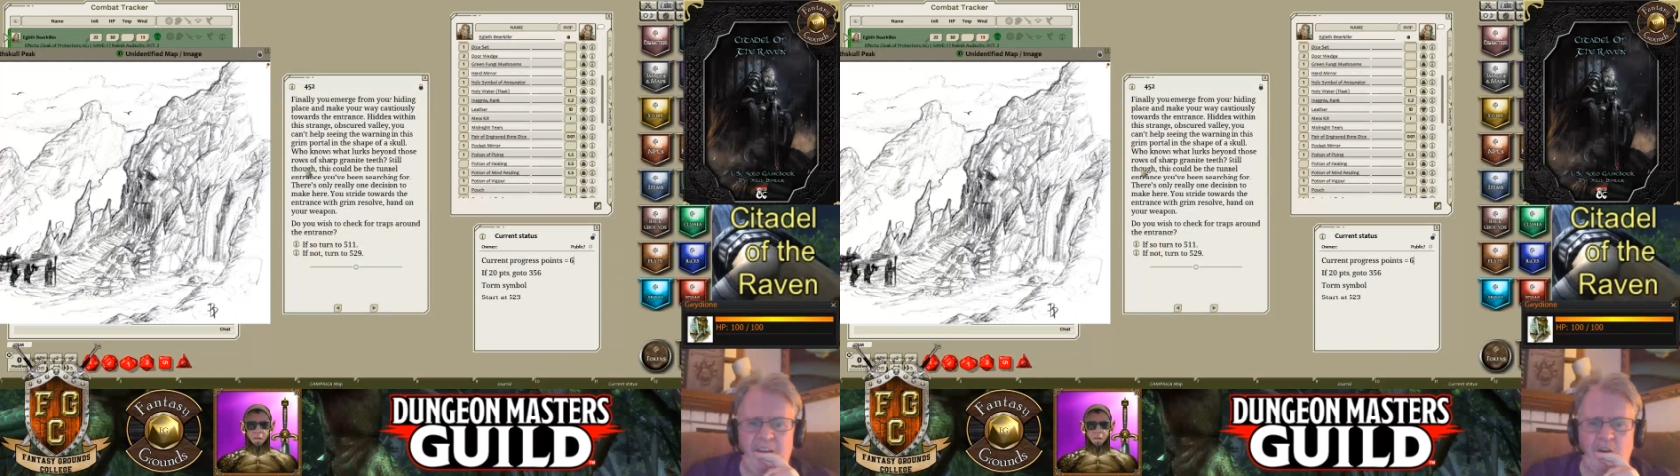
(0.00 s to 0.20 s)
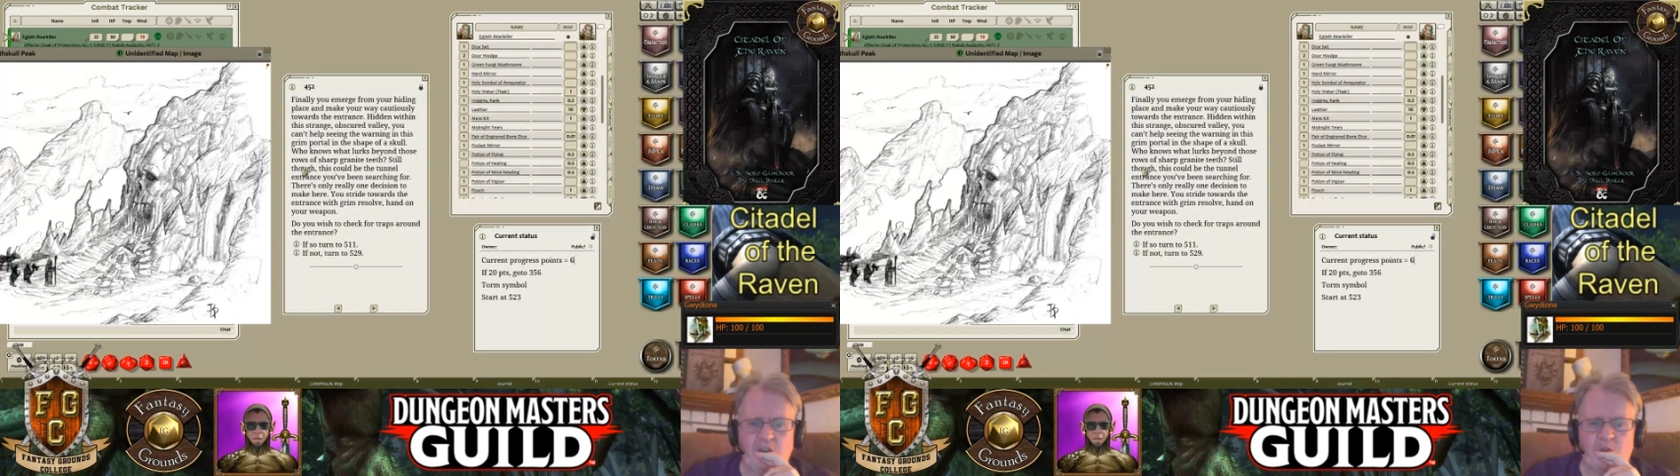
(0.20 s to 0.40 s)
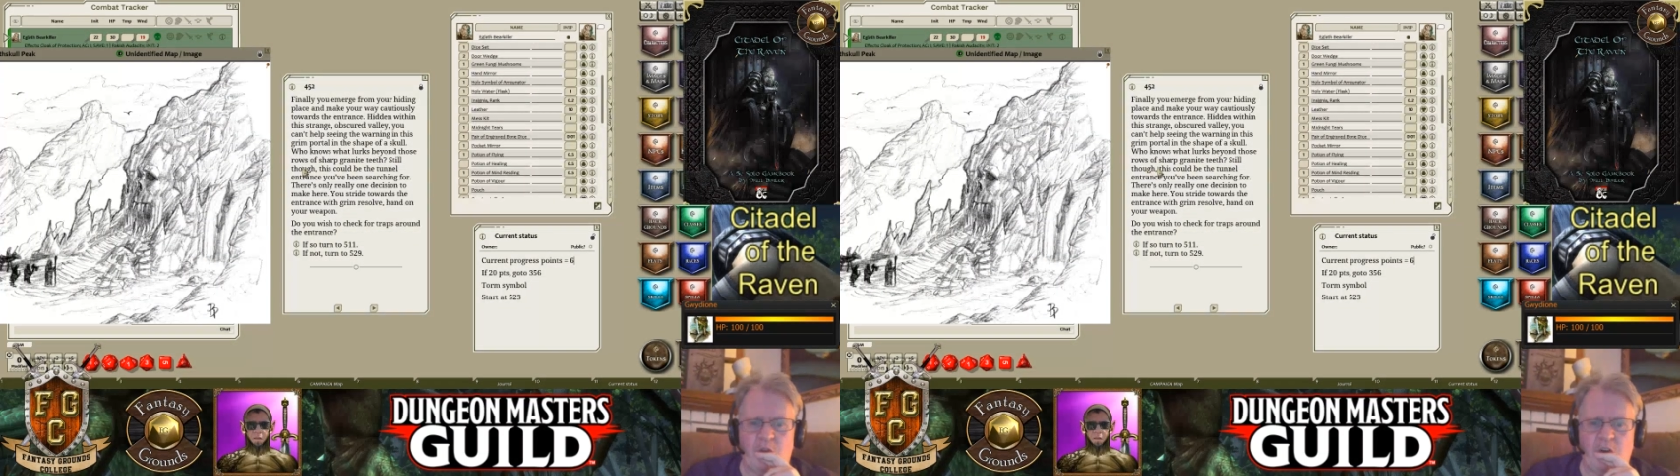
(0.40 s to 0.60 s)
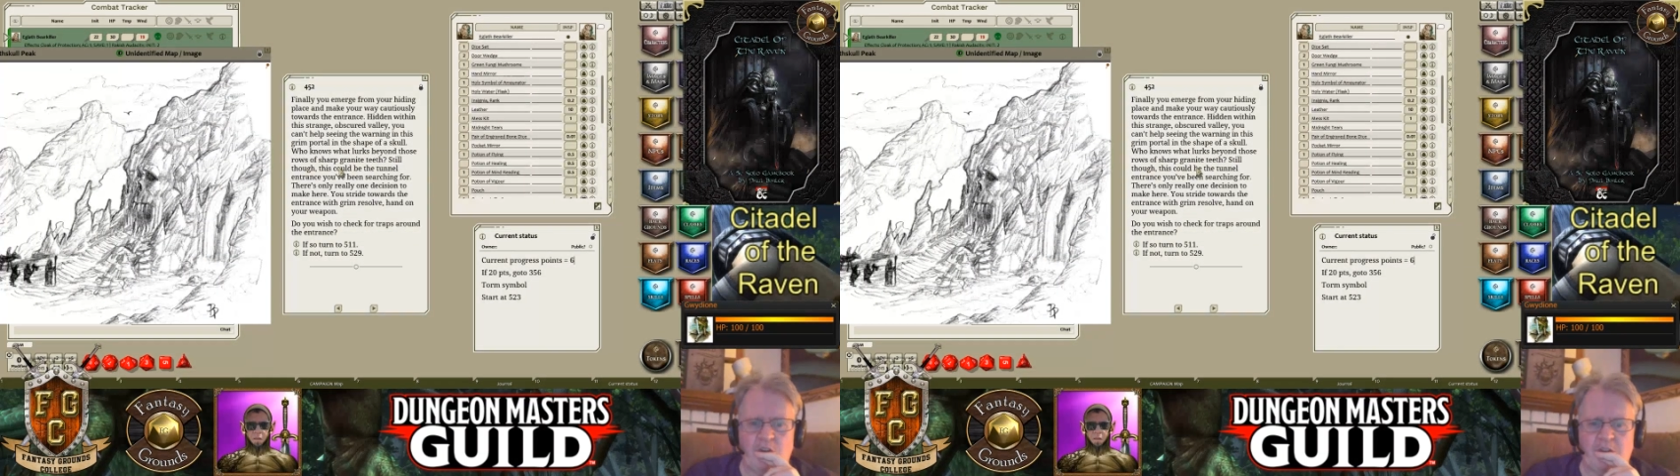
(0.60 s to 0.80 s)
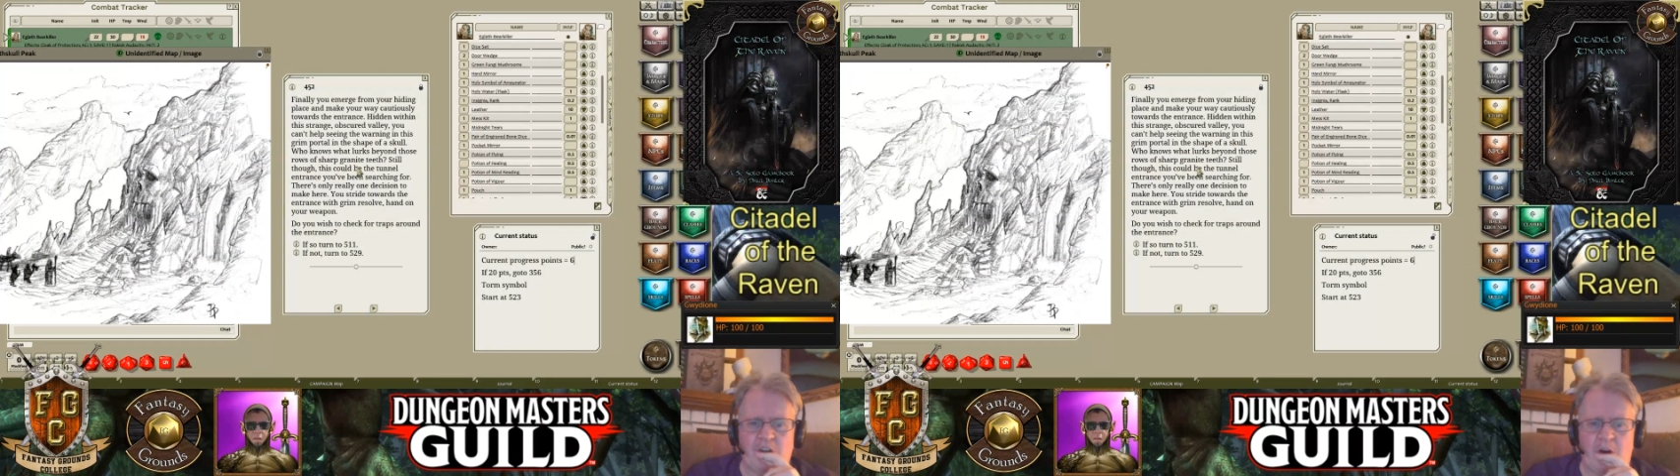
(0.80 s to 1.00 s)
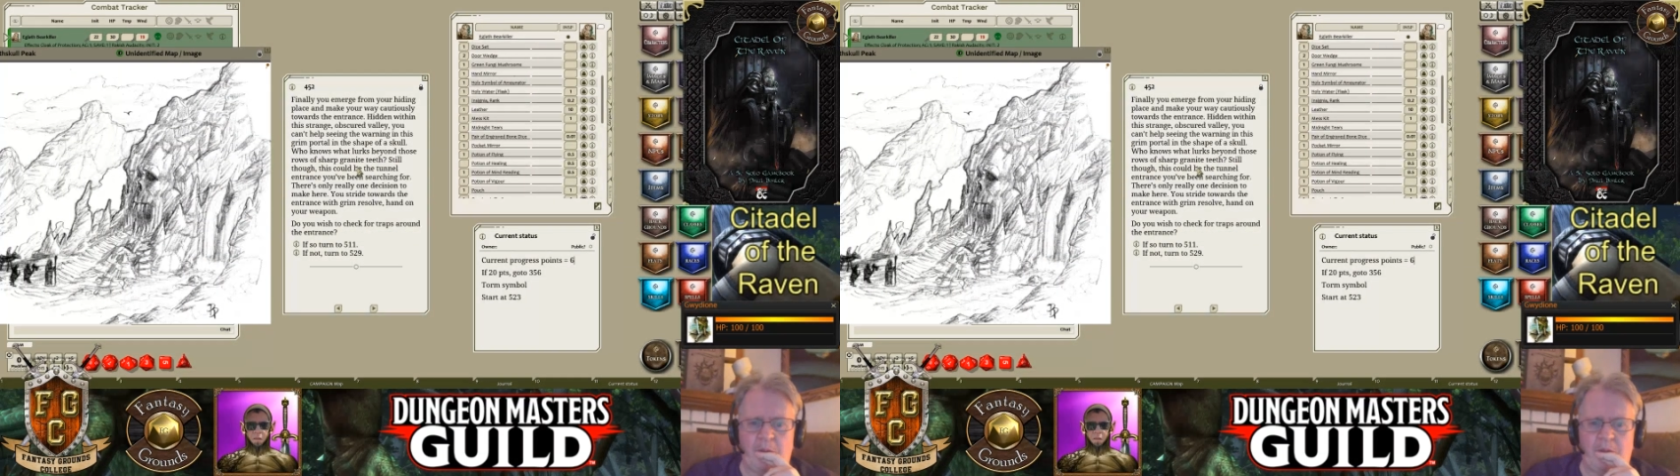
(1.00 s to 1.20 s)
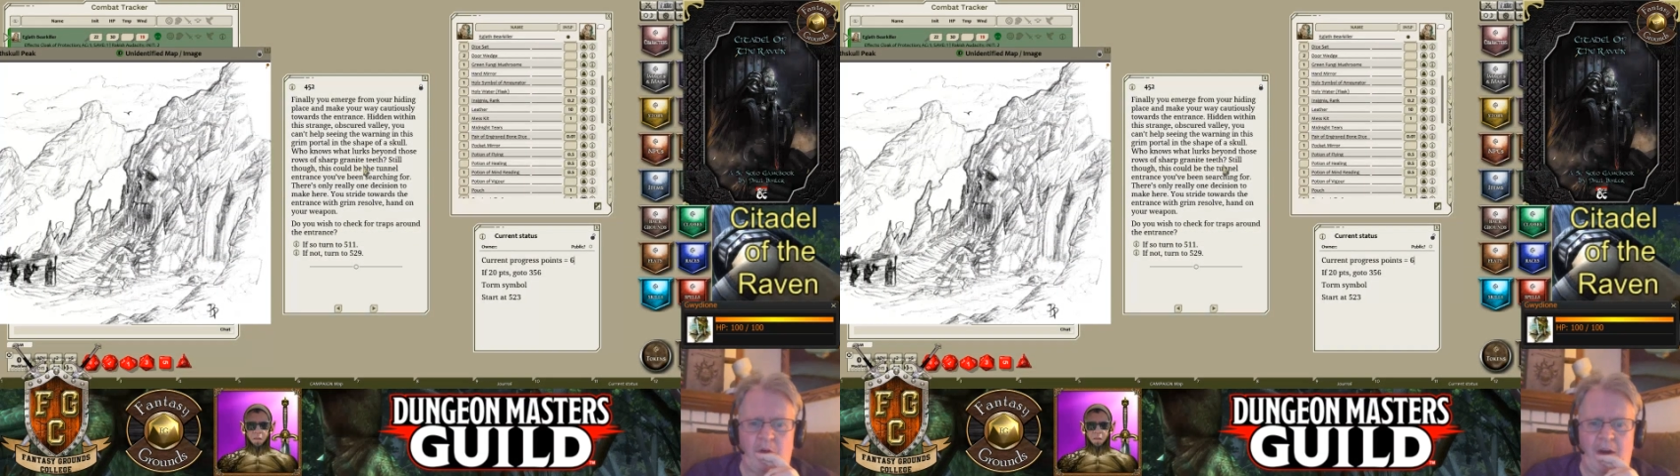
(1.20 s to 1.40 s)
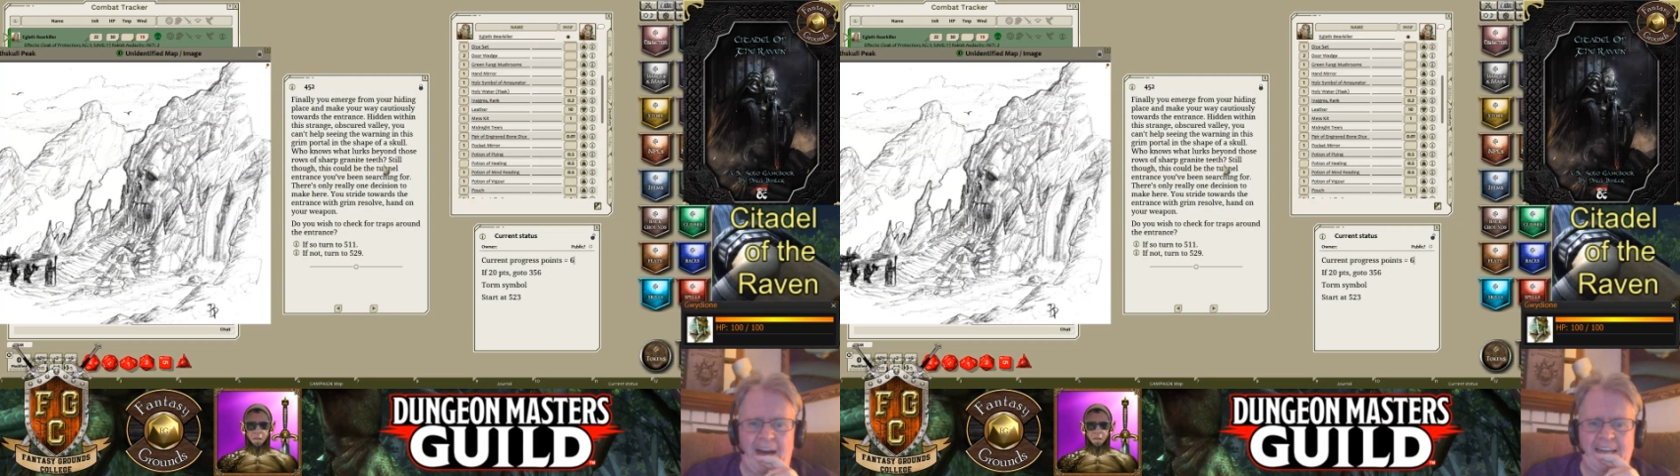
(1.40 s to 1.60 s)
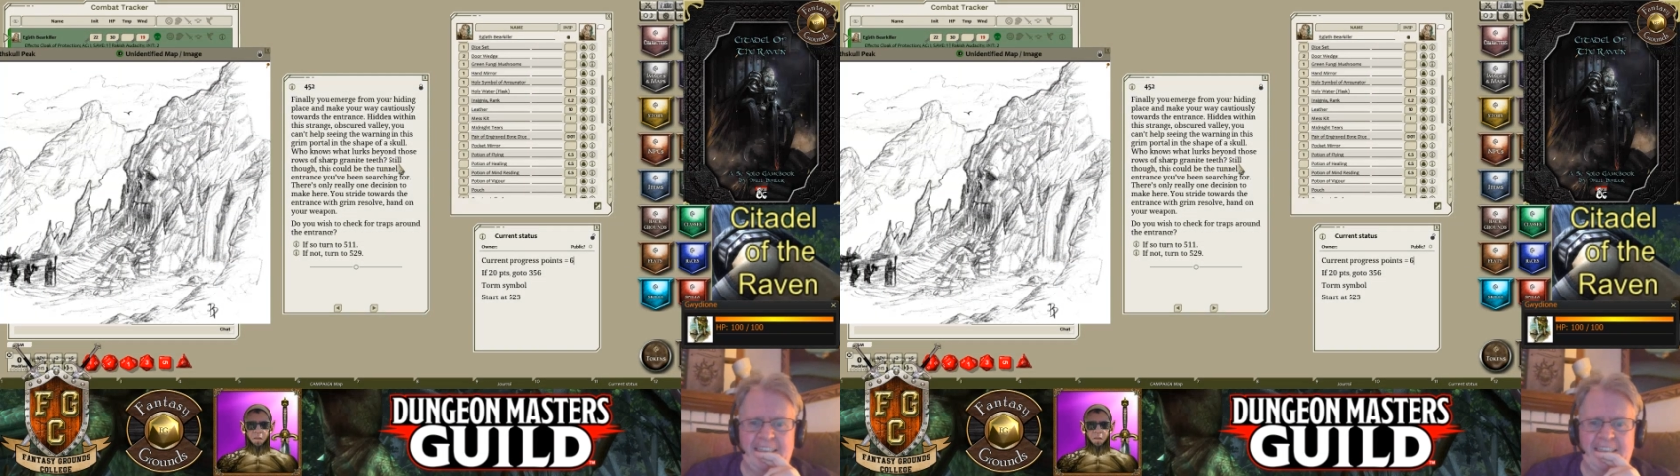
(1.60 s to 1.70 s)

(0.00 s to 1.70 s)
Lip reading: those rows of sharp granite